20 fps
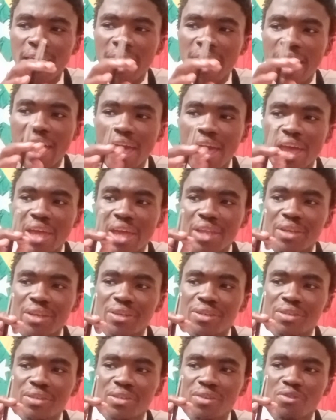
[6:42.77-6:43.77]

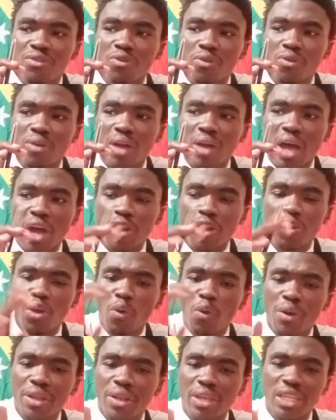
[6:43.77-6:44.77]
And I don't
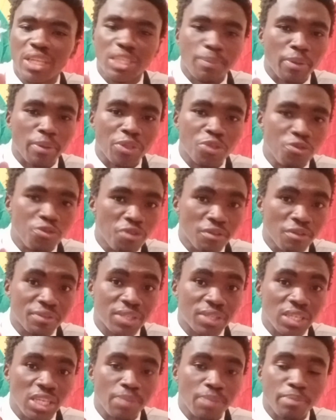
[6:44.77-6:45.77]
know what it is about the
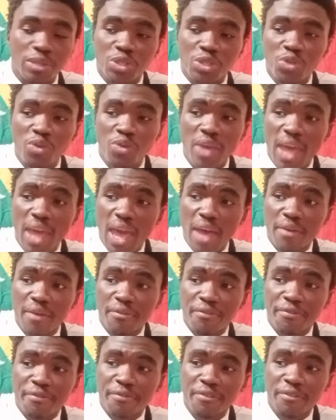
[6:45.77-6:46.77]
UFC, but you
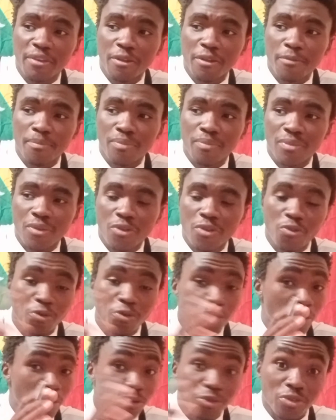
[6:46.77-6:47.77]
have
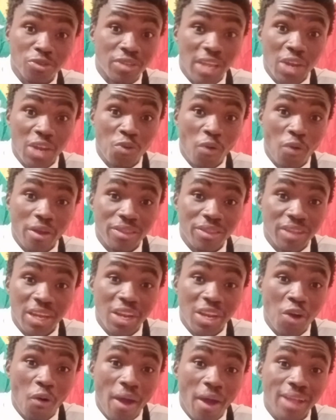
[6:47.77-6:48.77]
kudos to
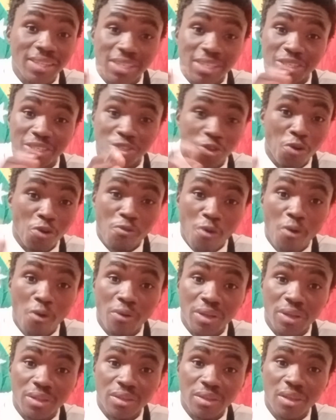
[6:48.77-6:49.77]
Dana White and Joe
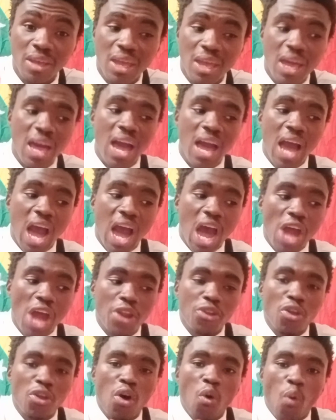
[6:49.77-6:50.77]
Rogan. I
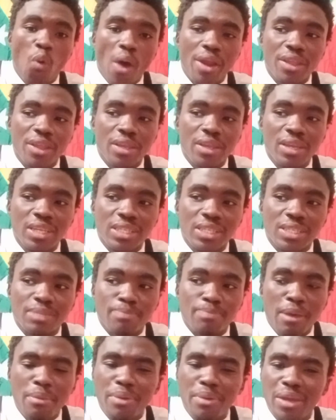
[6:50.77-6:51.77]
don't know what it
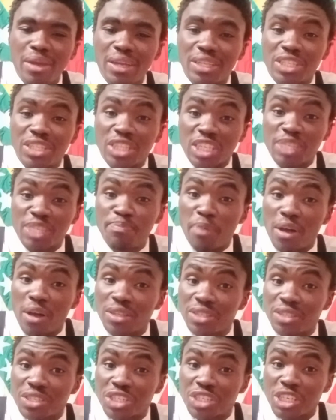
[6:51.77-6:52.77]
is. Maybe it's the
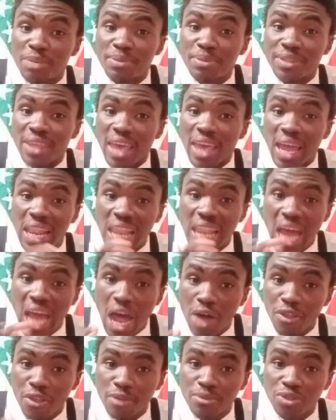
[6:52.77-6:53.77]
sponsorships. They
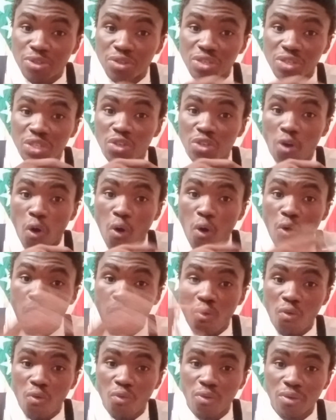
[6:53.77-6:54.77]
allow them to just
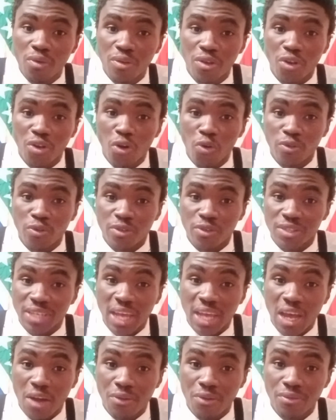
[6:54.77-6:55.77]
go, you know, to
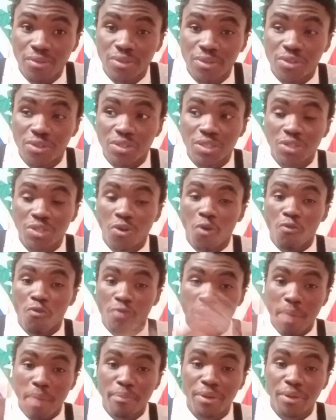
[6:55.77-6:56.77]
town, to just go
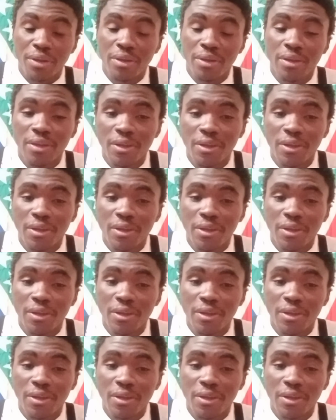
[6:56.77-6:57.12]
rampant.